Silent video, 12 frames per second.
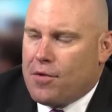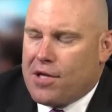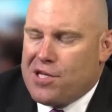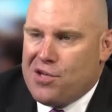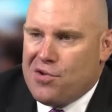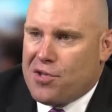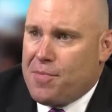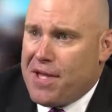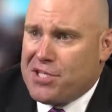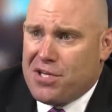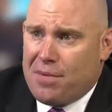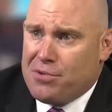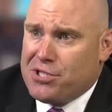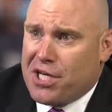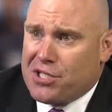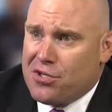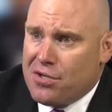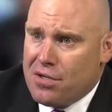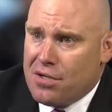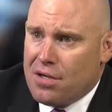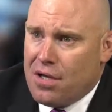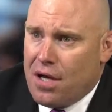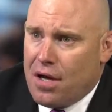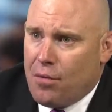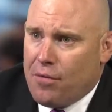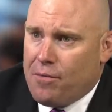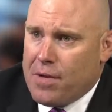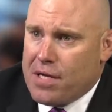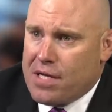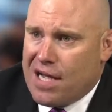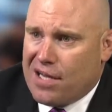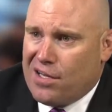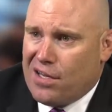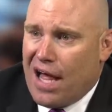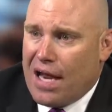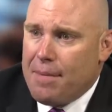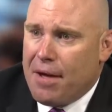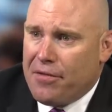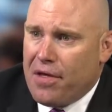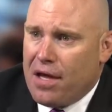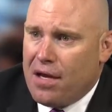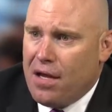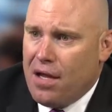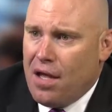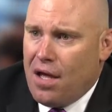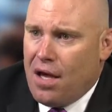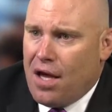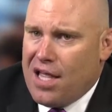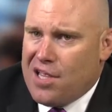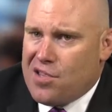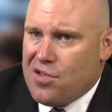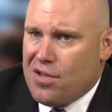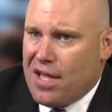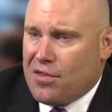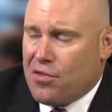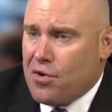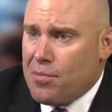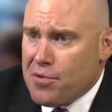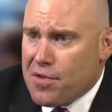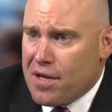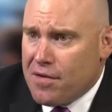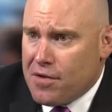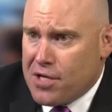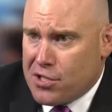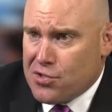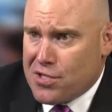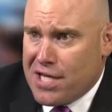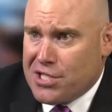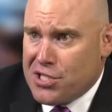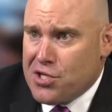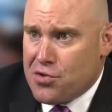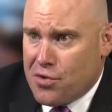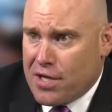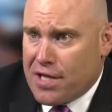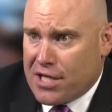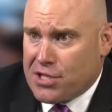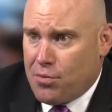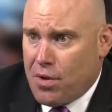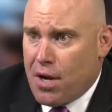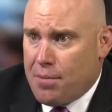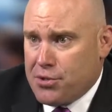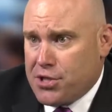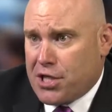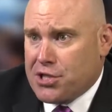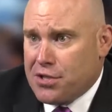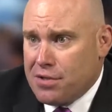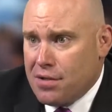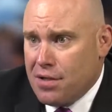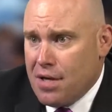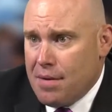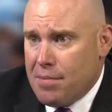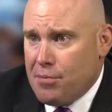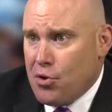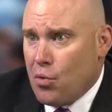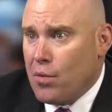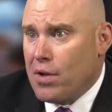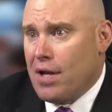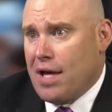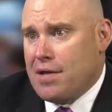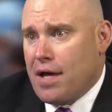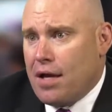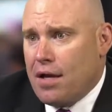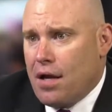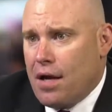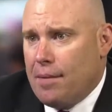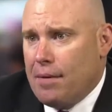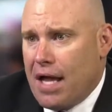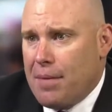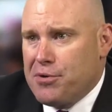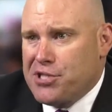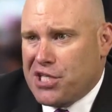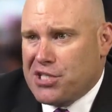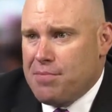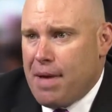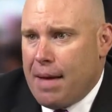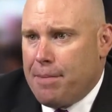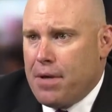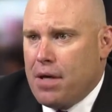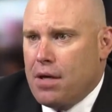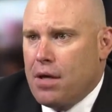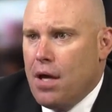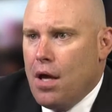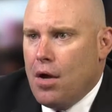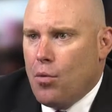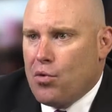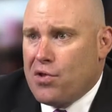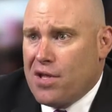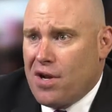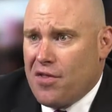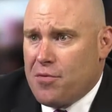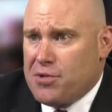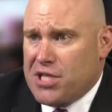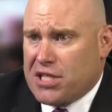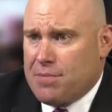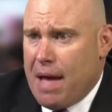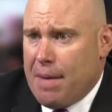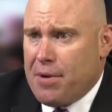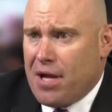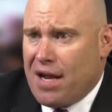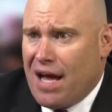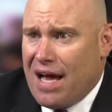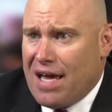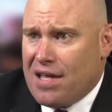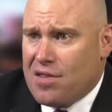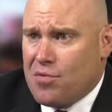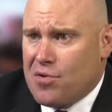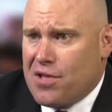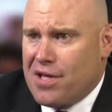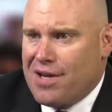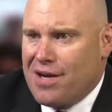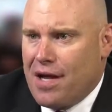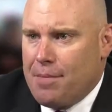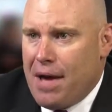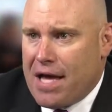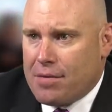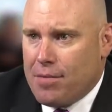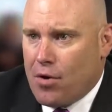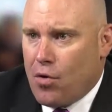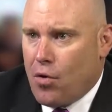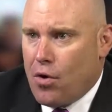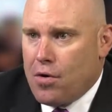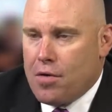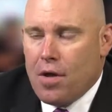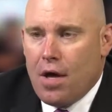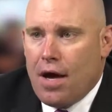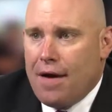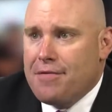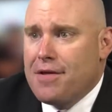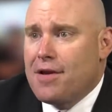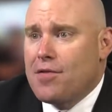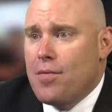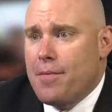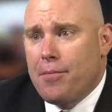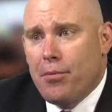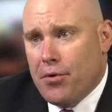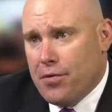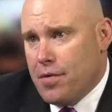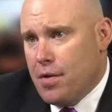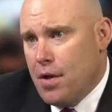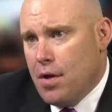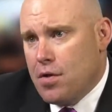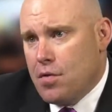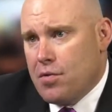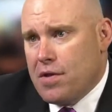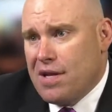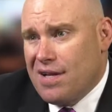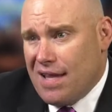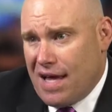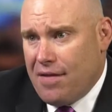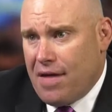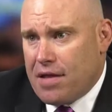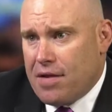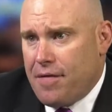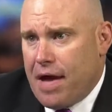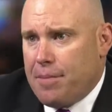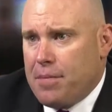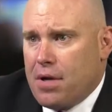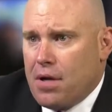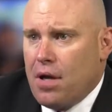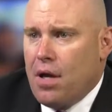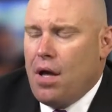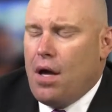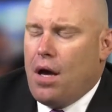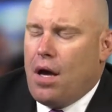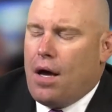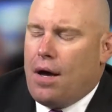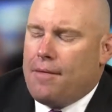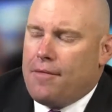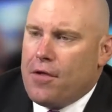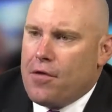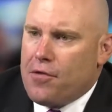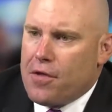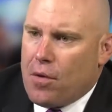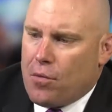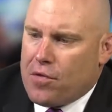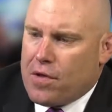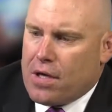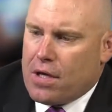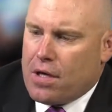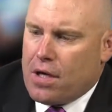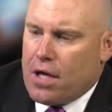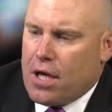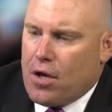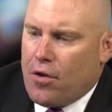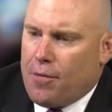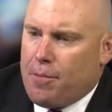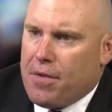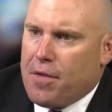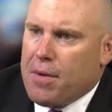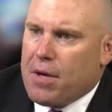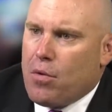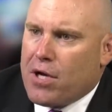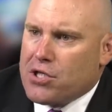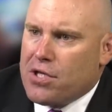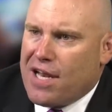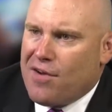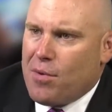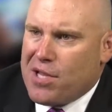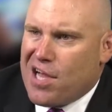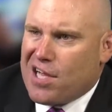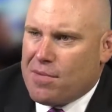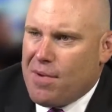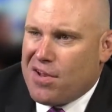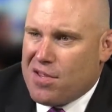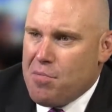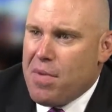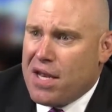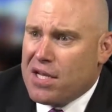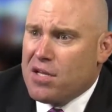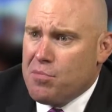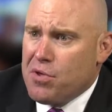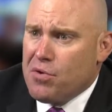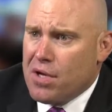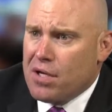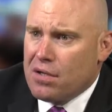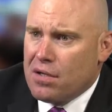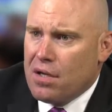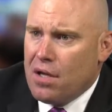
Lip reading: Continued expansion on projector. We've been talking a lot about that. It's still like 30% of the digital signage industry is actually run on projection. People don't realize that. A lot of projection mapping. We're seeing all this projection mapping on ice. We're seeing it on basketball courts. We're seeing it on swimming pools. So we're seeing a lot of that stuff happening. The other thing that we're seeing, the big question that everybody talks about is embedded computing